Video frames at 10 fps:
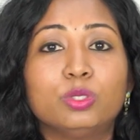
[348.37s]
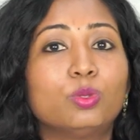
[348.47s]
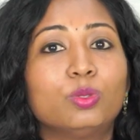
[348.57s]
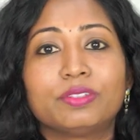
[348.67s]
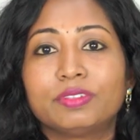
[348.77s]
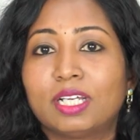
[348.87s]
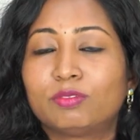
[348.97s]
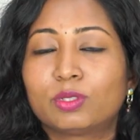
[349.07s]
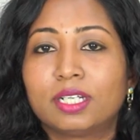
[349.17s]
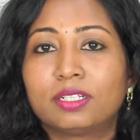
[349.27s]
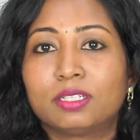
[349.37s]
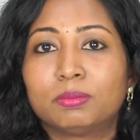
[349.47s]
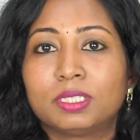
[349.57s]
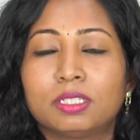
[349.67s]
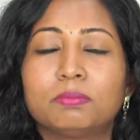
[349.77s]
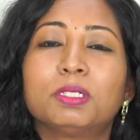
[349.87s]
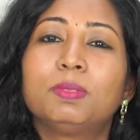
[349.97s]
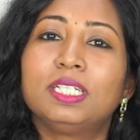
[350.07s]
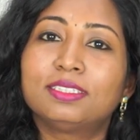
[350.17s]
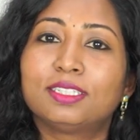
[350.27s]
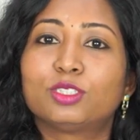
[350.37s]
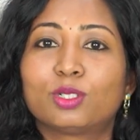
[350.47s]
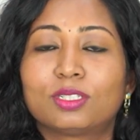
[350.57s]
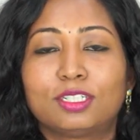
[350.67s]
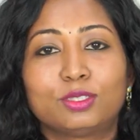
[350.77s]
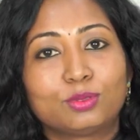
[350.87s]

You don't even have to get admitted, but please ensure that